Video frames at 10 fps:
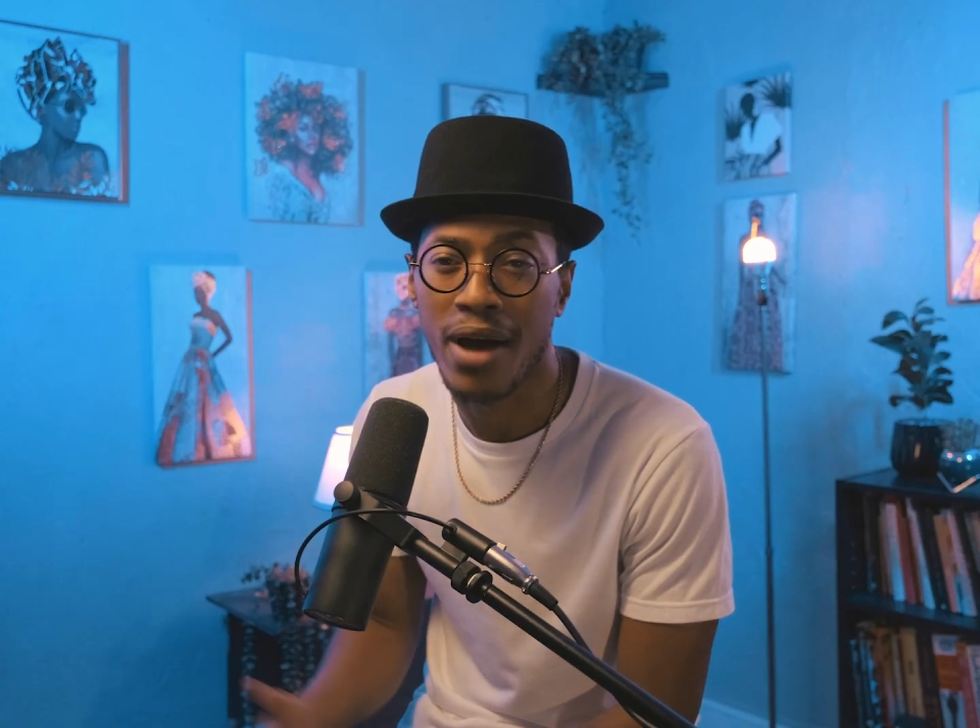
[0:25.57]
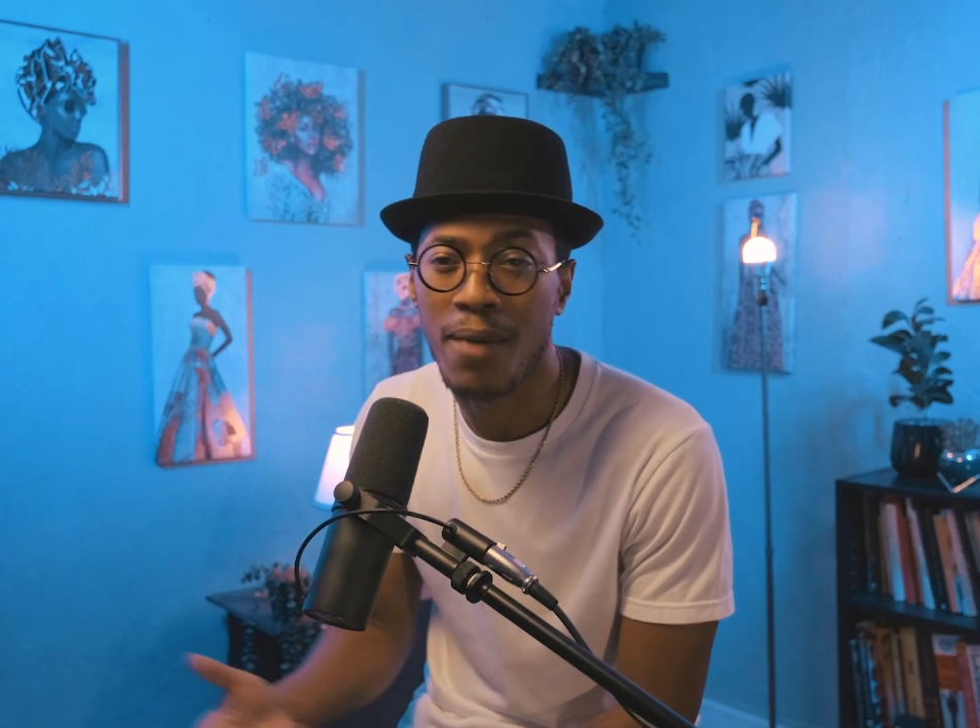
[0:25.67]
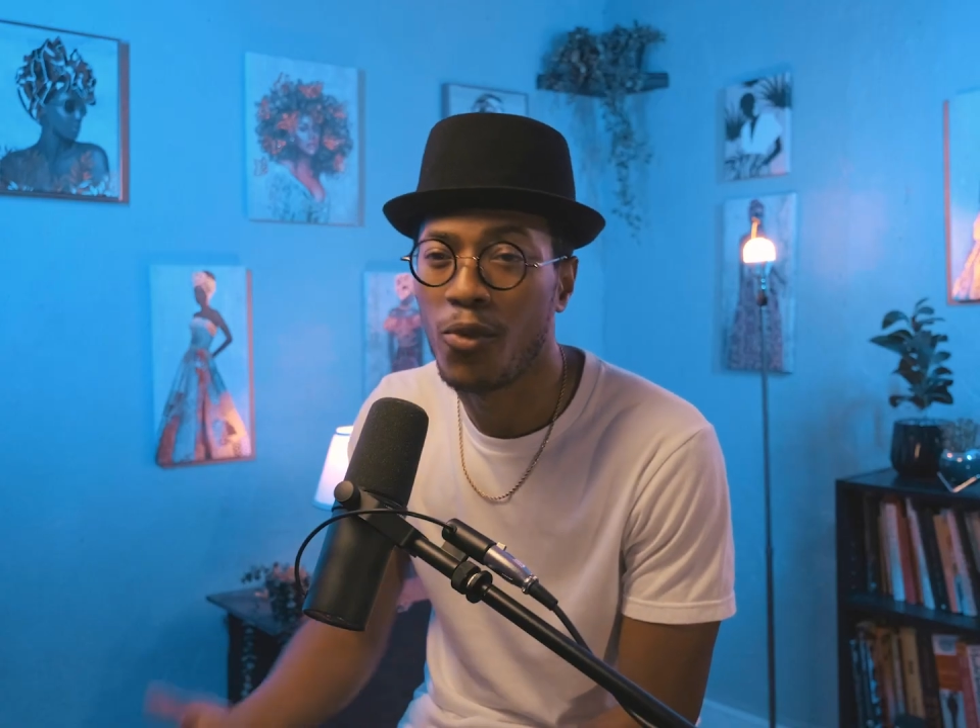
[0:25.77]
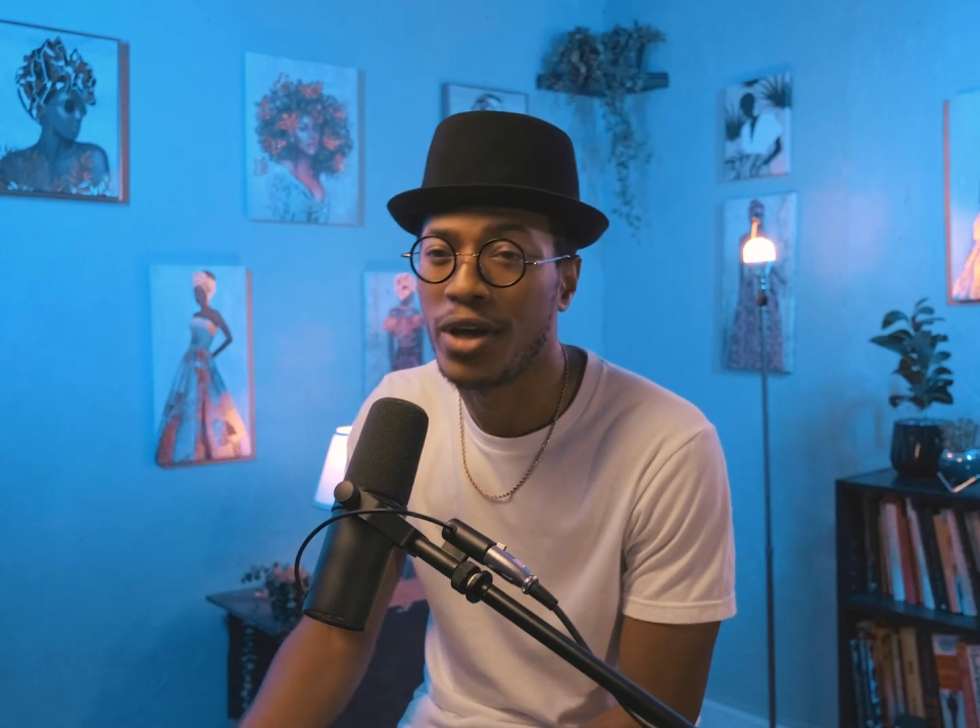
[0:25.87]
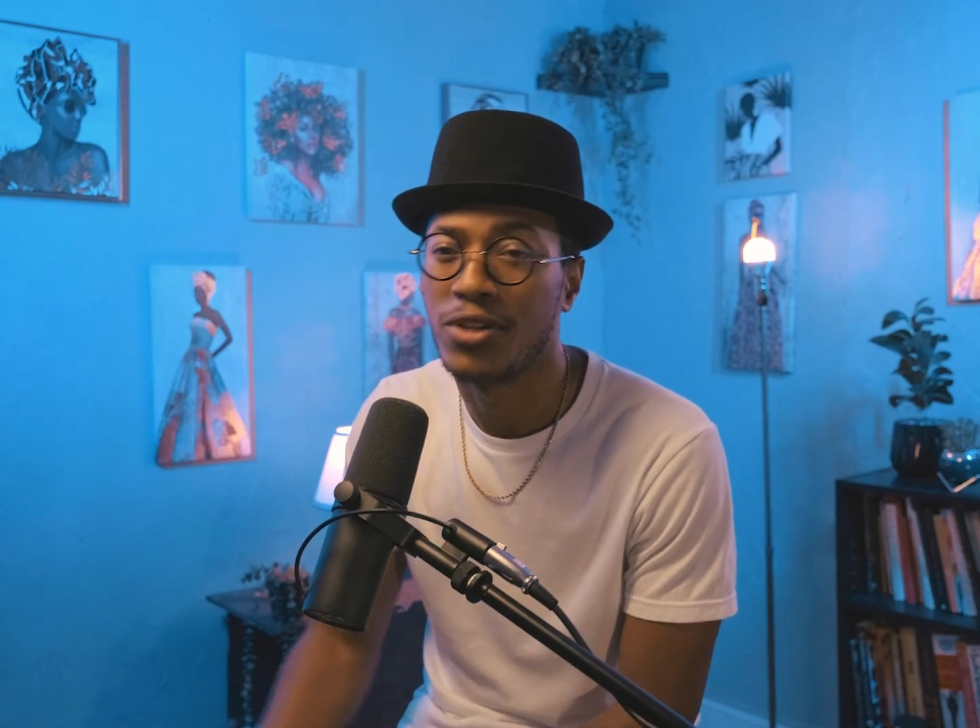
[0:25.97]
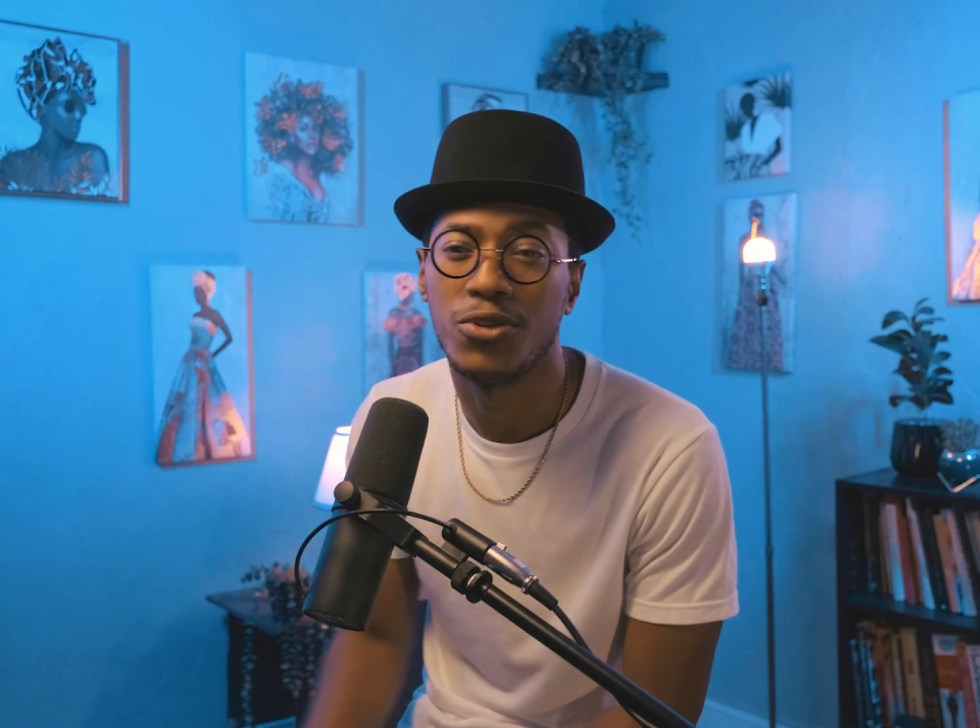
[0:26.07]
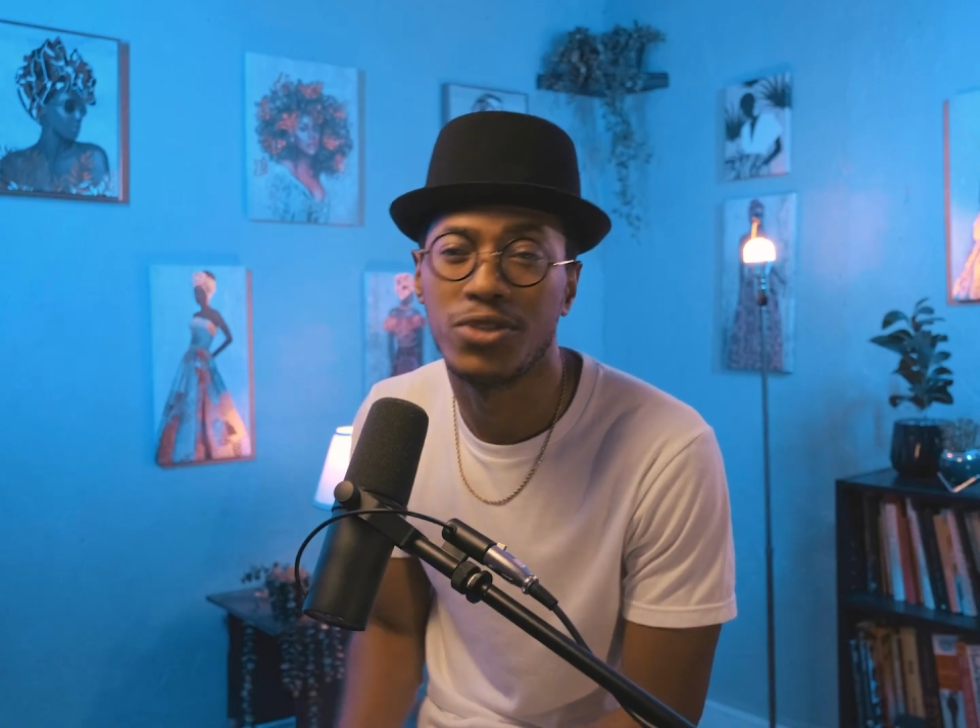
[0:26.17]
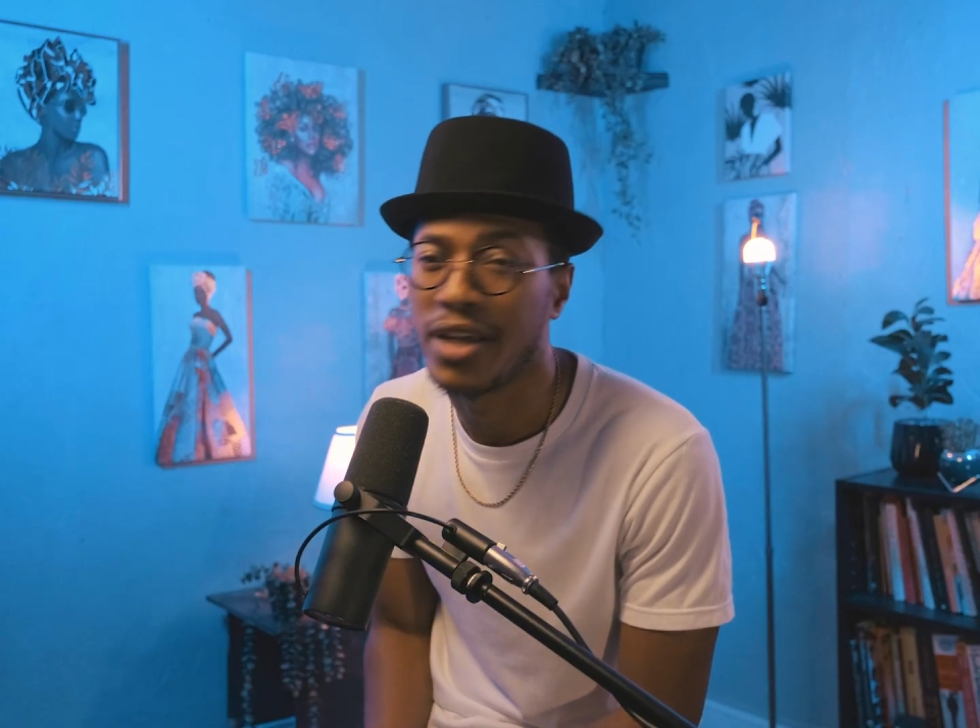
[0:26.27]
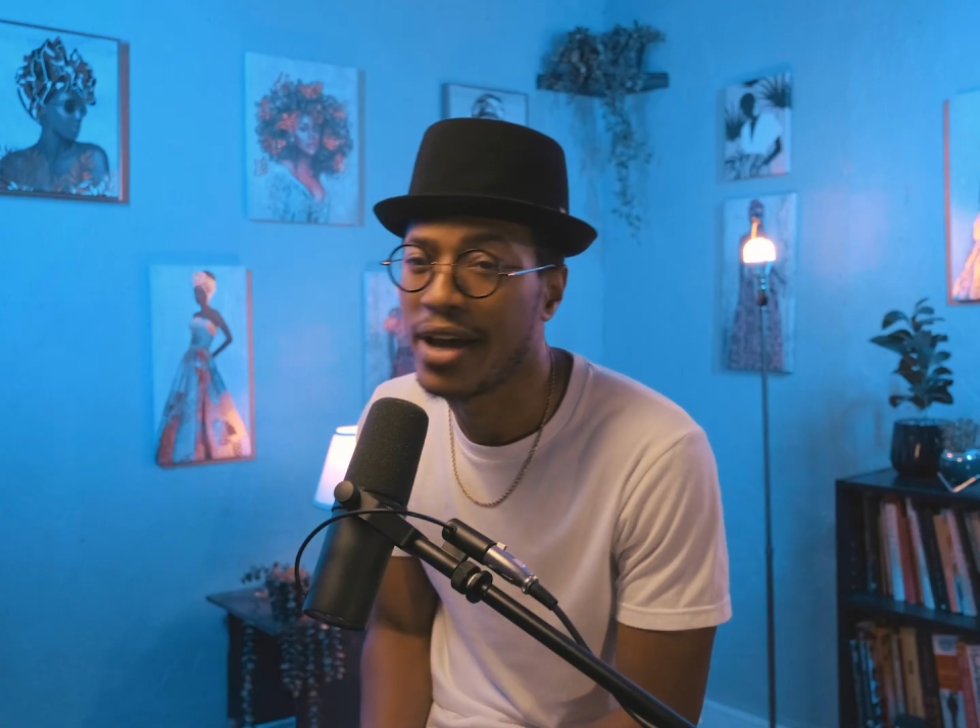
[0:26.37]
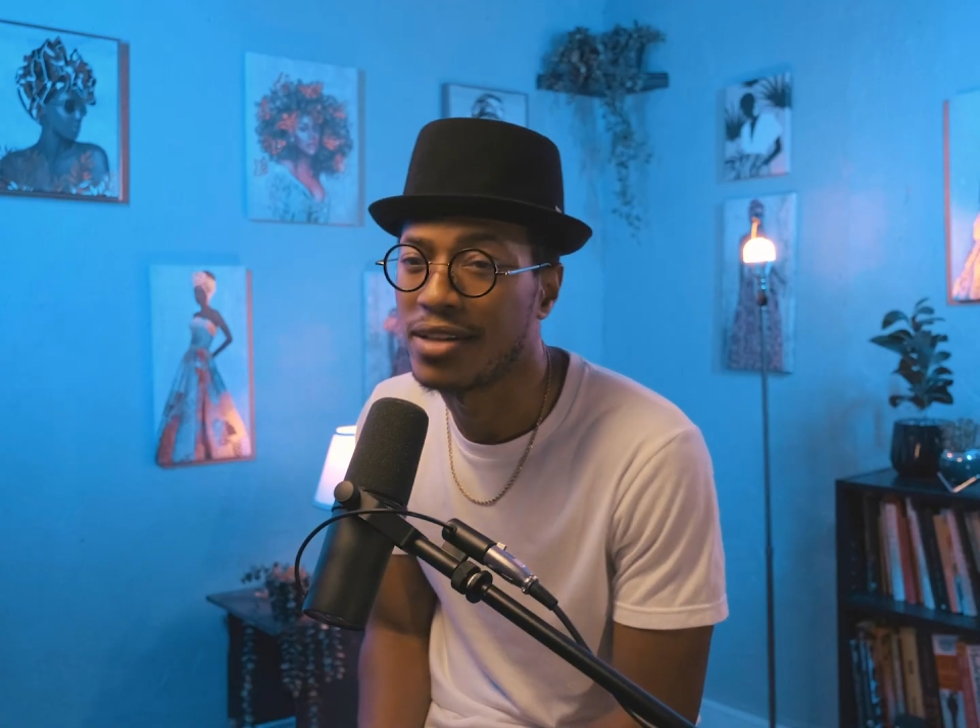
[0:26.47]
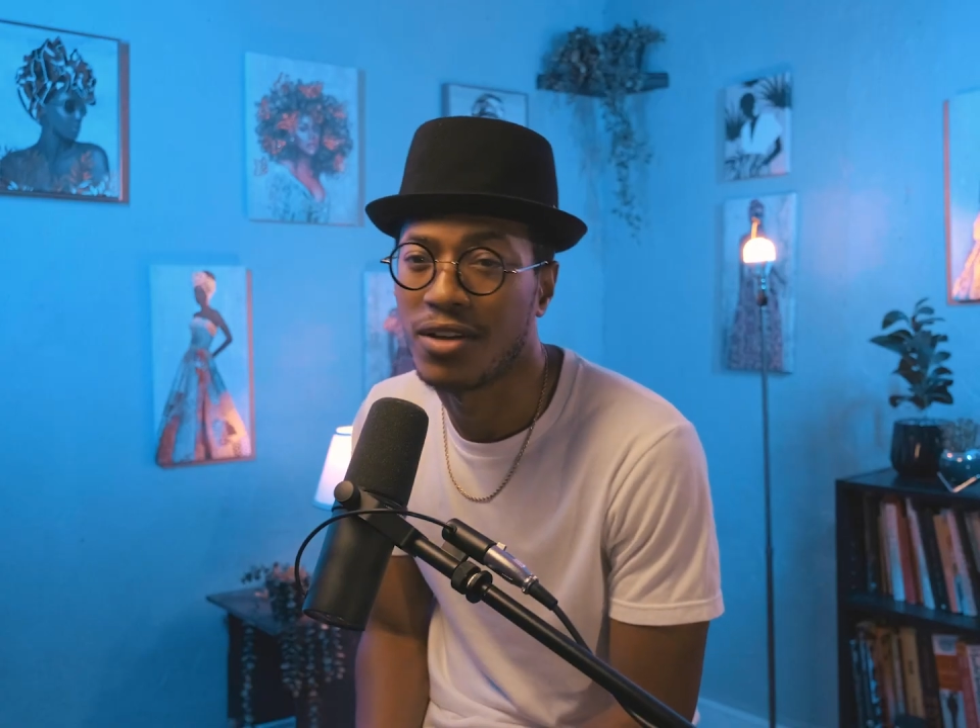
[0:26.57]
I'm way too scared